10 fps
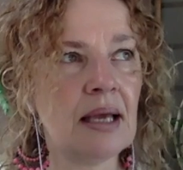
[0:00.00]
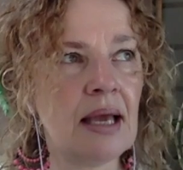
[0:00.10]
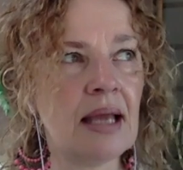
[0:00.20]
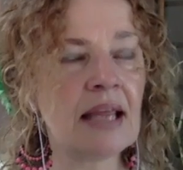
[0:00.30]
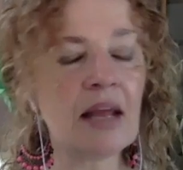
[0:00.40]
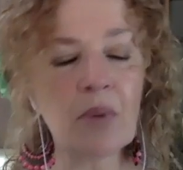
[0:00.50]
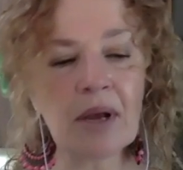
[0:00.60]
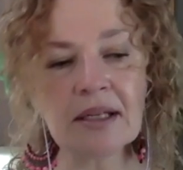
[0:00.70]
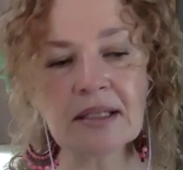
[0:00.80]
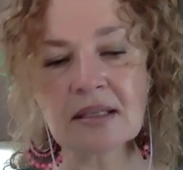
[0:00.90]
and then
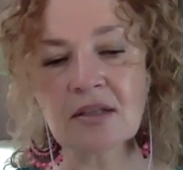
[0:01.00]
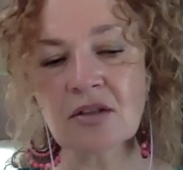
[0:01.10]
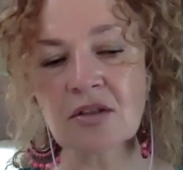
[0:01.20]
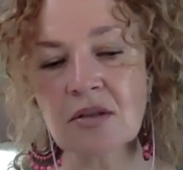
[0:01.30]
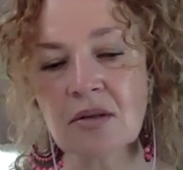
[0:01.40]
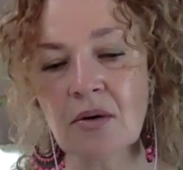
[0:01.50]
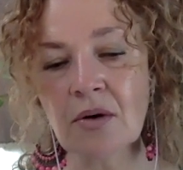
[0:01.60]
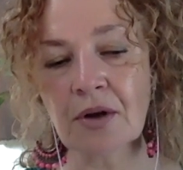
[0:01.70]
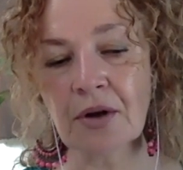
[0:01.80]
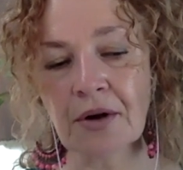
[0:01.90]
when it doesn't
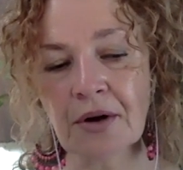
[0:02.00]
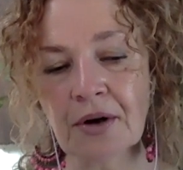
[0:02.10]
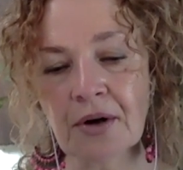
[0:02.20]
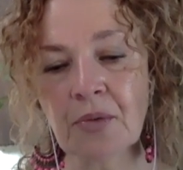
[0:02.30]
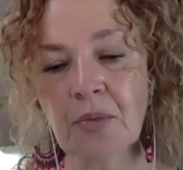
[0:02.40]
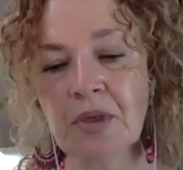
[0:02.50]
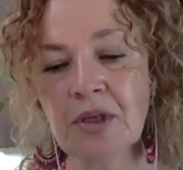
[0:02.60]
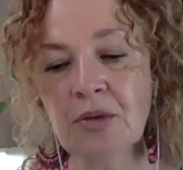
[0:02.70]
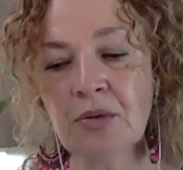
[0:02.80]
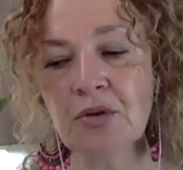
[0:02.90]
occur, we
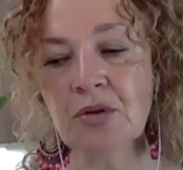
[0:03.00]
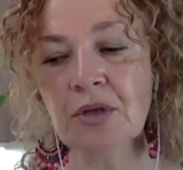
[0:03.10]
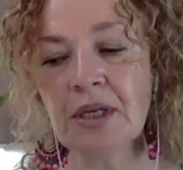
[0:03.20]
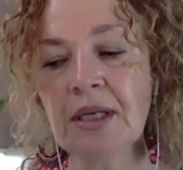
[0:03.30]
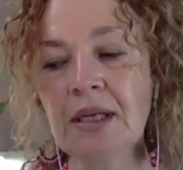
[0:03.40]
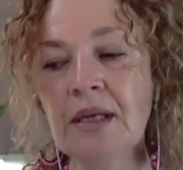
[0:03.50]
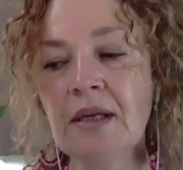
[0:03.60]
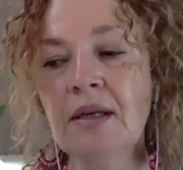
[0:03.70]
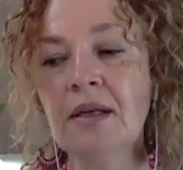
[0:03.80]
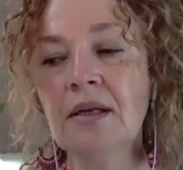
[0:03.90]
usually
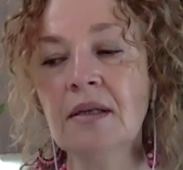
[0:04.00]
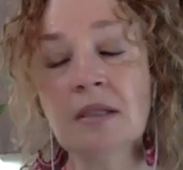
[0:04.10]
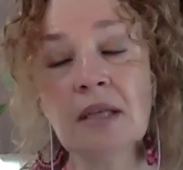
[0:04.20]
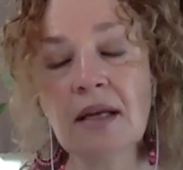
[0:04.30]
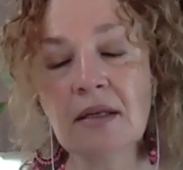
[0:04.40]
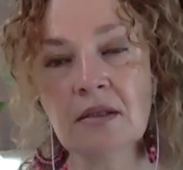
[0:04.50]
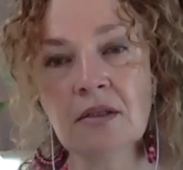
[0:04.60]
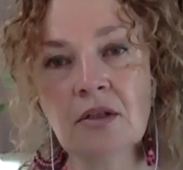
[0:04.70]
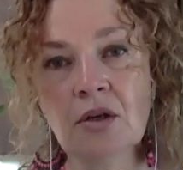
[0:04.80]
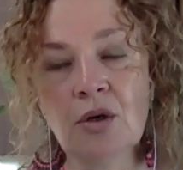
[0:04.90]

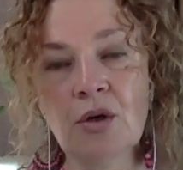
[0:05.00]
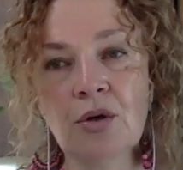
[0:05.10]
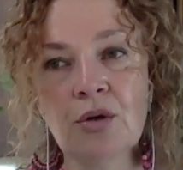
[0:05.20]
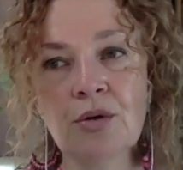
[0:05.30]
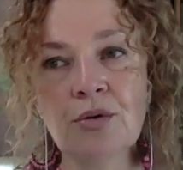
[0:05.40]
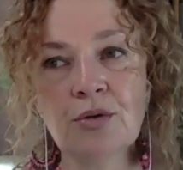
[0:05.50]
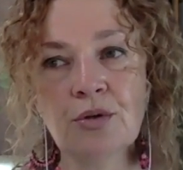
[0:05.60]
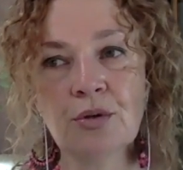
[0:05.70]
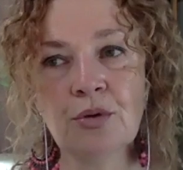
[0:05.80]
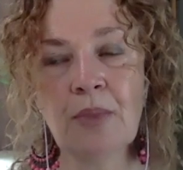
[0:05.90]
tend
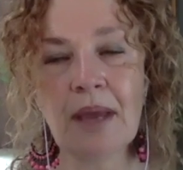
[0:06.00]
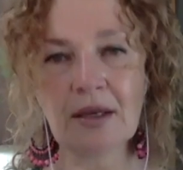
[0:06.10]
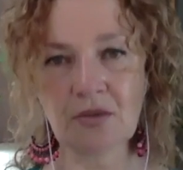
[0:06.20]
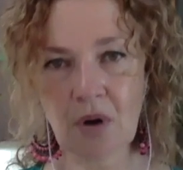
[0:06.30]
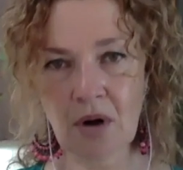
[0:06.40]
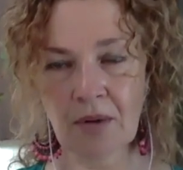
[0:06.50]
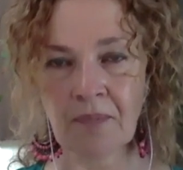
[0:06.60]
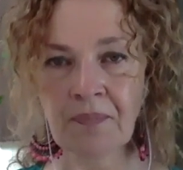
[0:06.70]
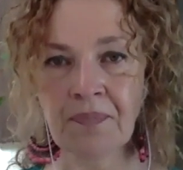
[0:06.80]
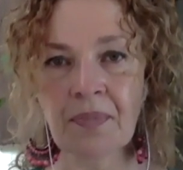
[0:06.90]
to make it wrong
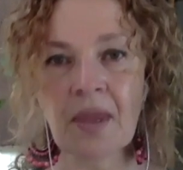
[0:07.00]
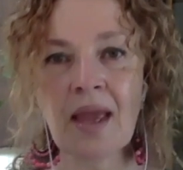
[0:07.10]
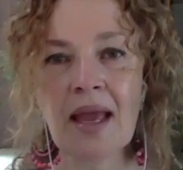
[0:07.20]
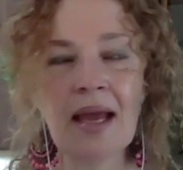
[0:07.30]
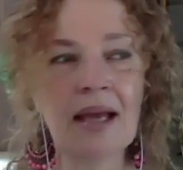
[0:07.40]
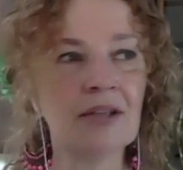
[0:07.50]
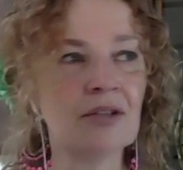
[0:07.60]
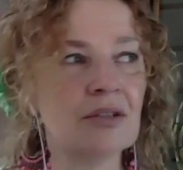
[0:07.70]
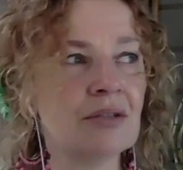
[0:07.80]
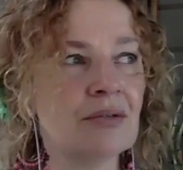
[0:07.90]

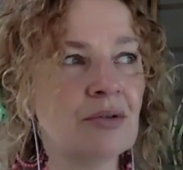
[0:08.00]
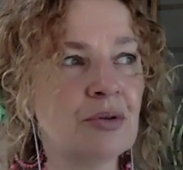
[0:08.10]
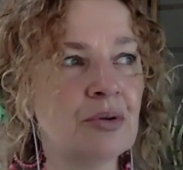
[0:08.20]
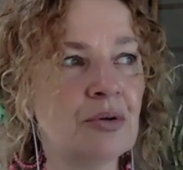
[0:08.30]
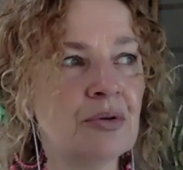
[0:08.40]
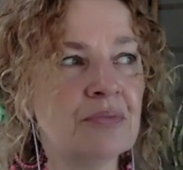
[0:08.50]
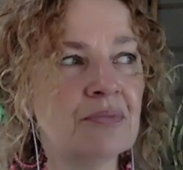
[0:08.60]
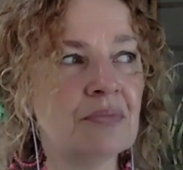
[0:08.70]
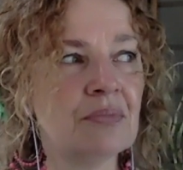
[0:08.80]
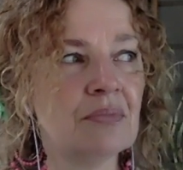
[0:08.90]
and to
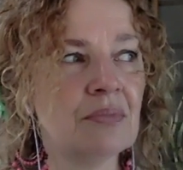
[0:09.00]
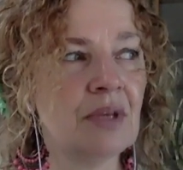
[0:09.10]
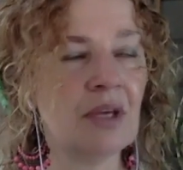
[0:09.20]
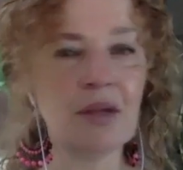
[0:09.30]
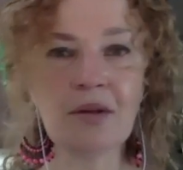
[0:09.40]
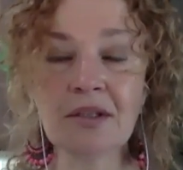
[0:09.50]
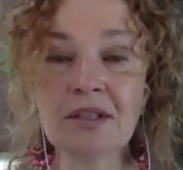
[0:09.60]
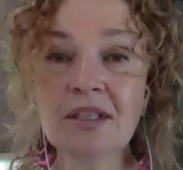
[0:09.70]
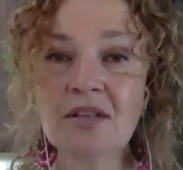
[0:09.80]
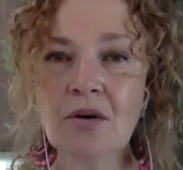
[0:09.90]
either
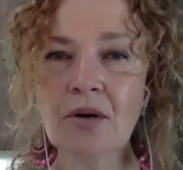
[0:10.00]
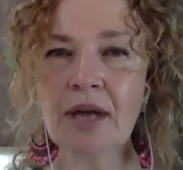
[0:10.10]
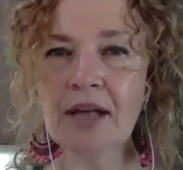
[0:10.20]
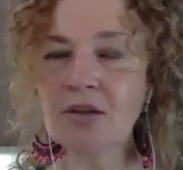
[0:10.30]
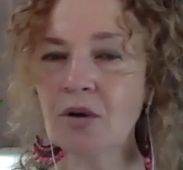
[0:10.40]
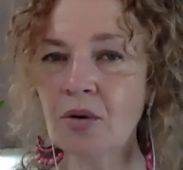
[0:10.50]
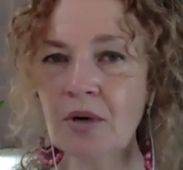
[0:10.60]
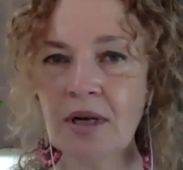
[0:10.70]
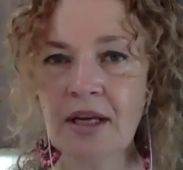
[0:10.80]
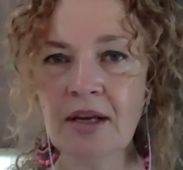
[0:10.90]
disconnect
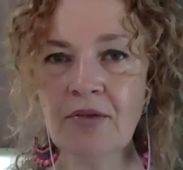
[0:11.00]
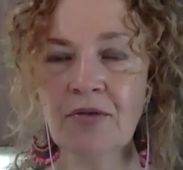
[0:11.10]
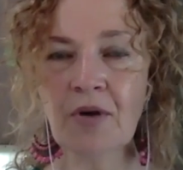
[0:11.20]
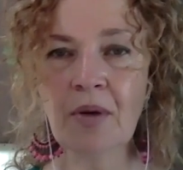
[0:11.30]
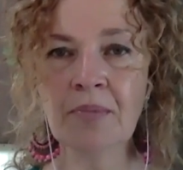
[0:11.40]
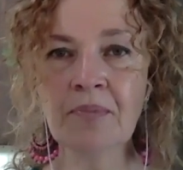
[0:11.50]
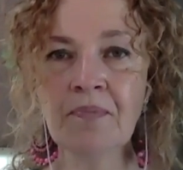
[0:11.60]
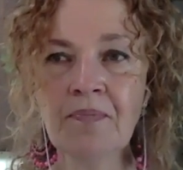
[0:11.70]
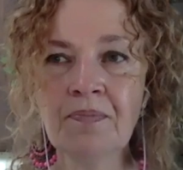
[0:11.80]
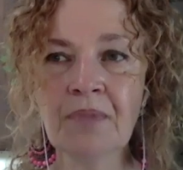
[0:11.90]
totally from
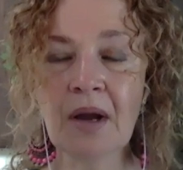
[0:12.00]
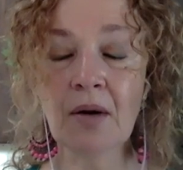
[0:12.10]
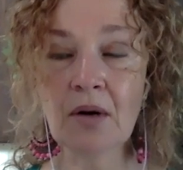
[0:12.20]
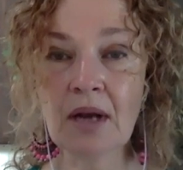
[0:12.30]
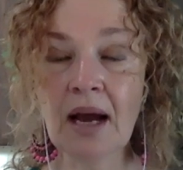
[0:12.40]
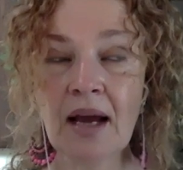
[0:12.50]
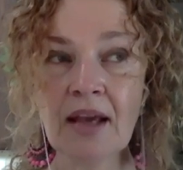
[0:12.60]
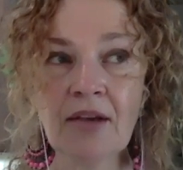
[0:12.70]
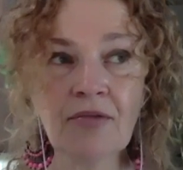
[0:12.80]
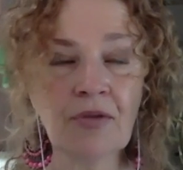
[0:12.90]
our
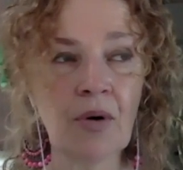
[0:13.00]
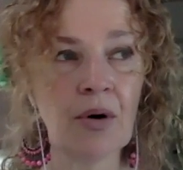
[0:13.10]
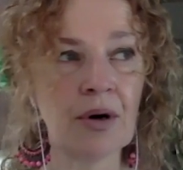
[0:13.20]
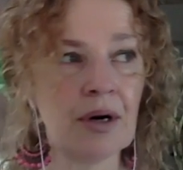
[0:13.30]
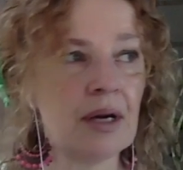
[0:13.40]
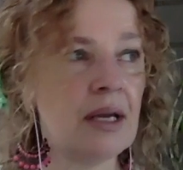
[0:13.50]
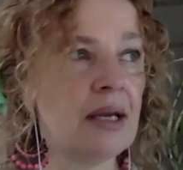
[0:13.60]
life, or